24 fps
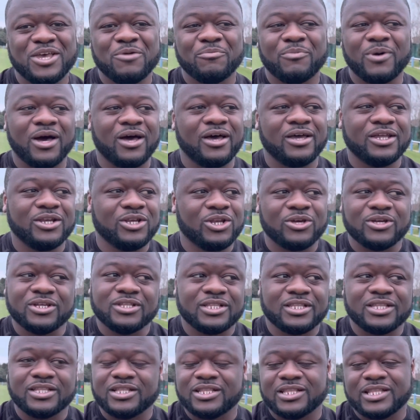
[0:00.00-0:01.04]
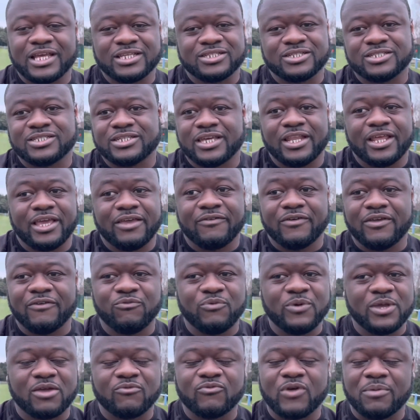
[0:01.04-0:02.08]
But look, that's I said, if, if,
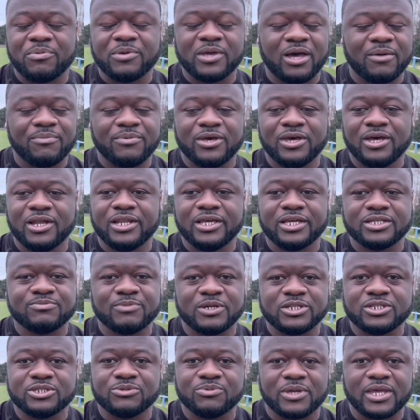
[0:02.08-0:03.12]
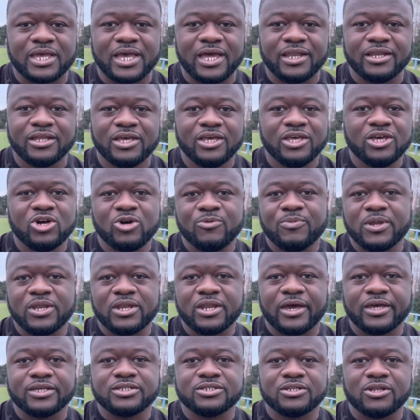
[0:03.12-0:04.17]
we can wrap it up early as much as we can, it would be
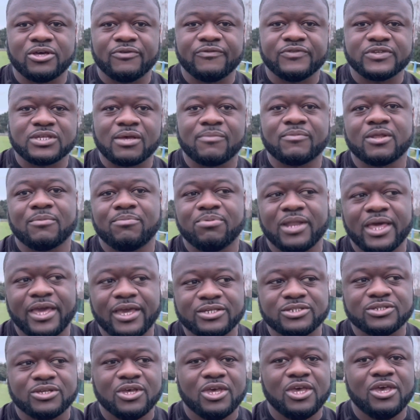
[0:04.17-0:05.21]
nice, you know, for some of the players.